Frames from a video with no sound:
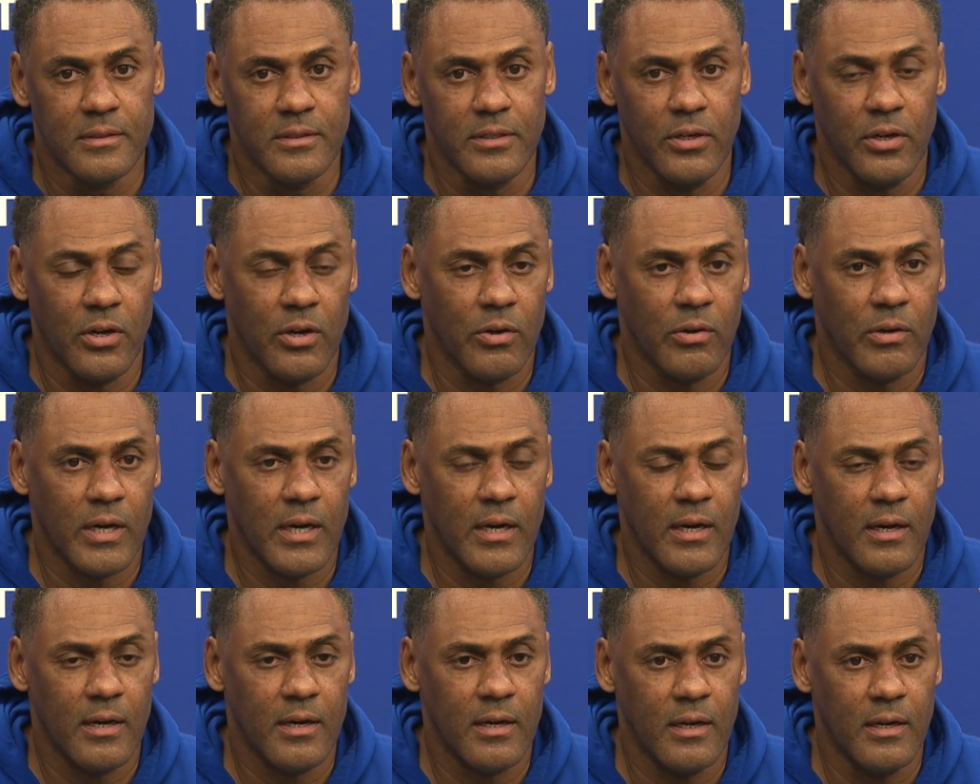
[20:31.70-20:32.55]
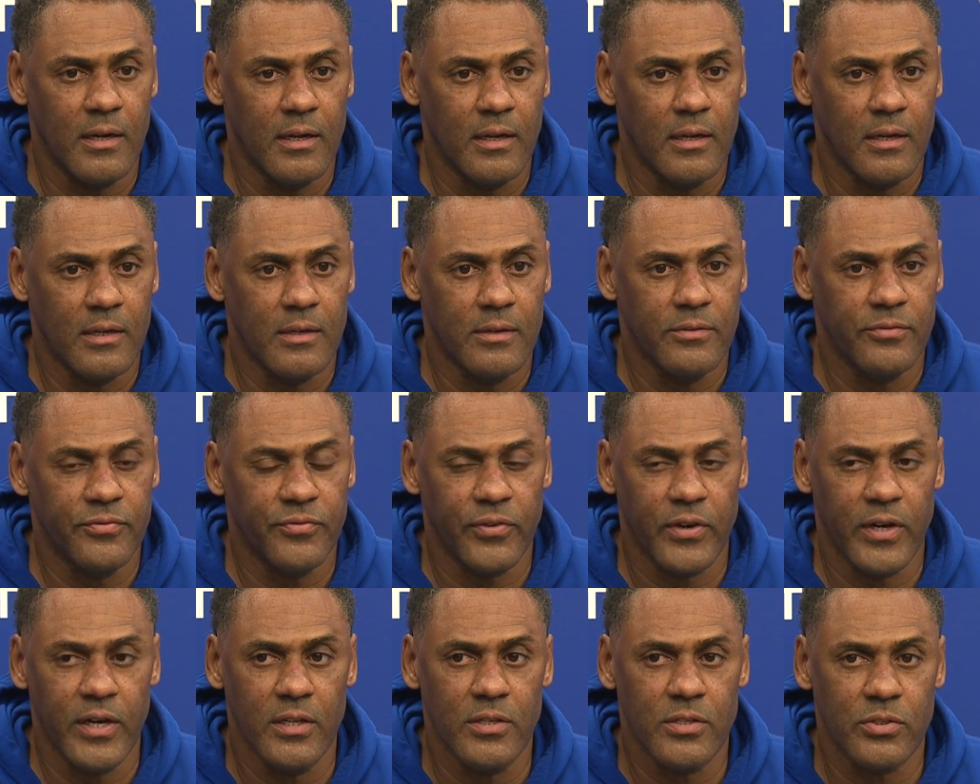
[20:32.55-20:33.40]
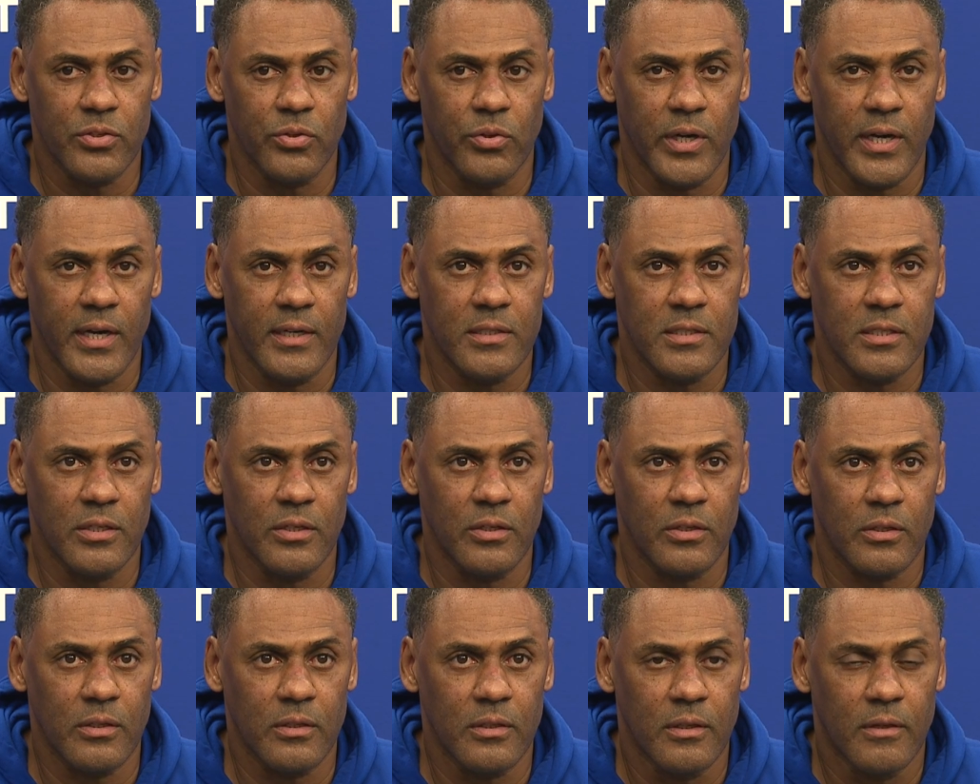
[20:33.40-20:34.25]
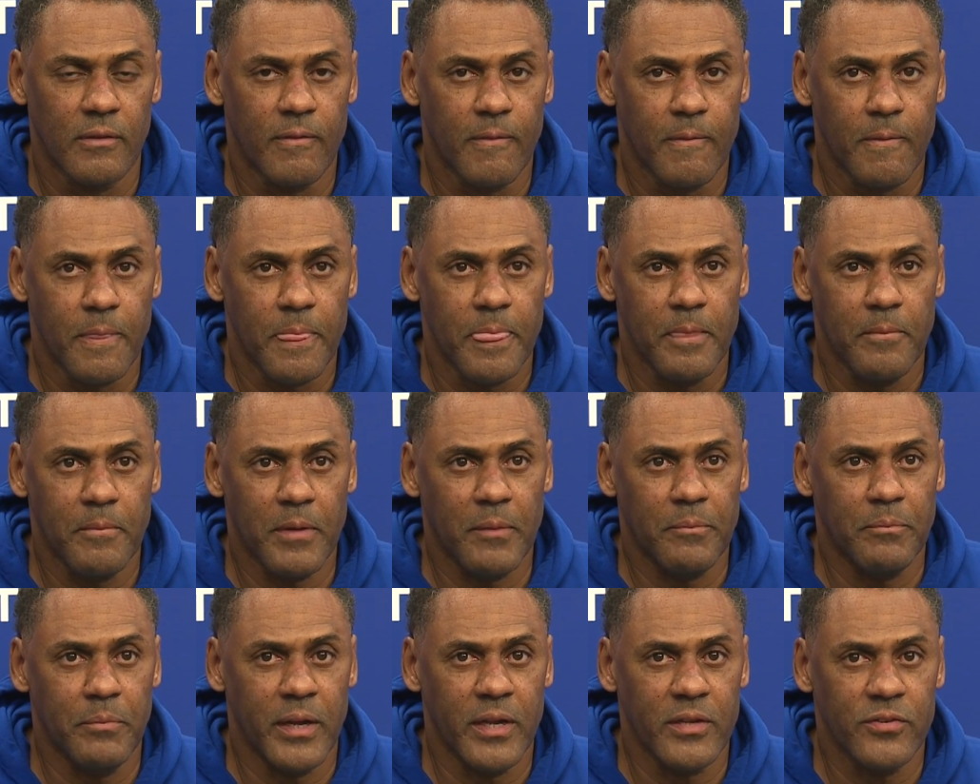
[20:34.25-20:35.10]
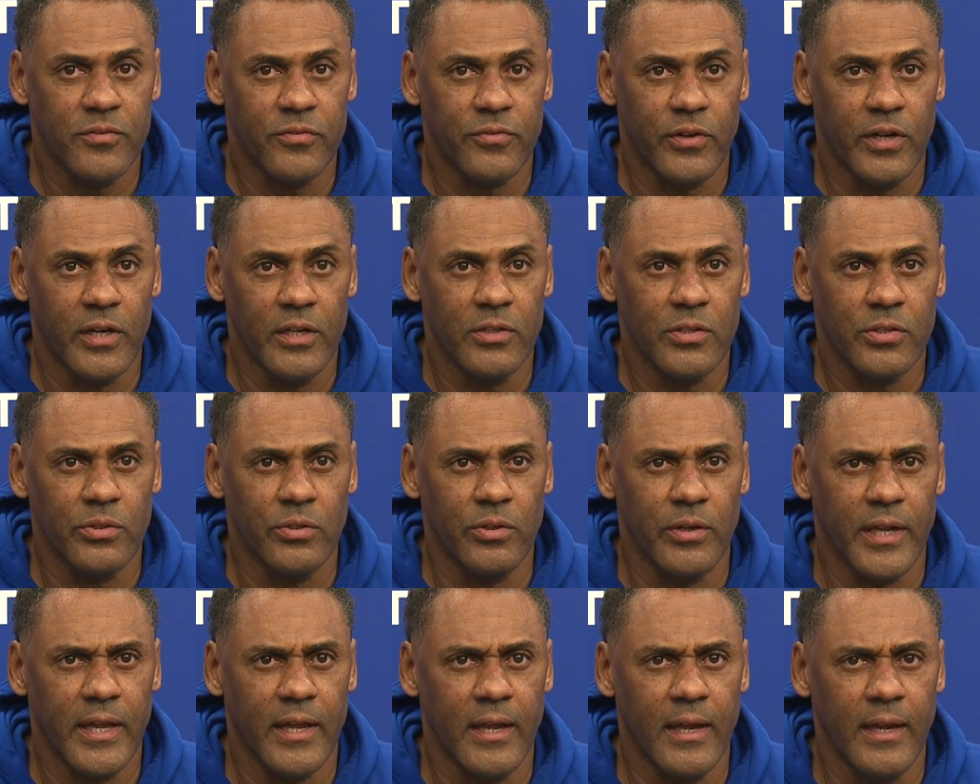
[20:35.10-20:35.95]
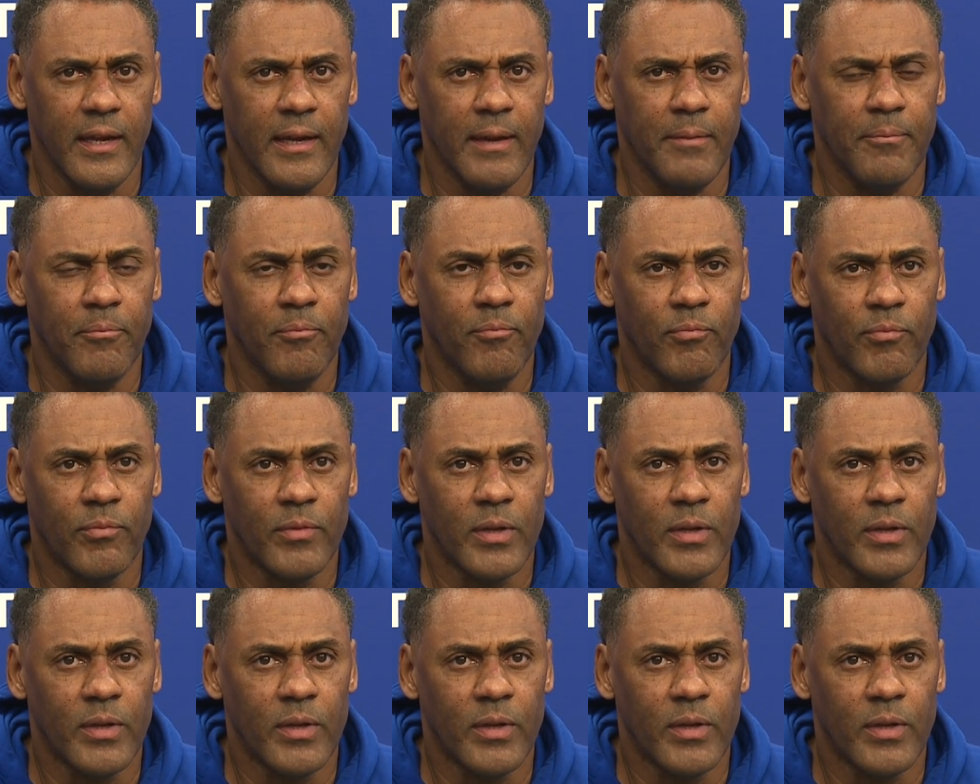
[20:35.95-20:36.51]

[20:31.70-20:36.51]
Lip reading: You know, funny story, I took my best friend to a game.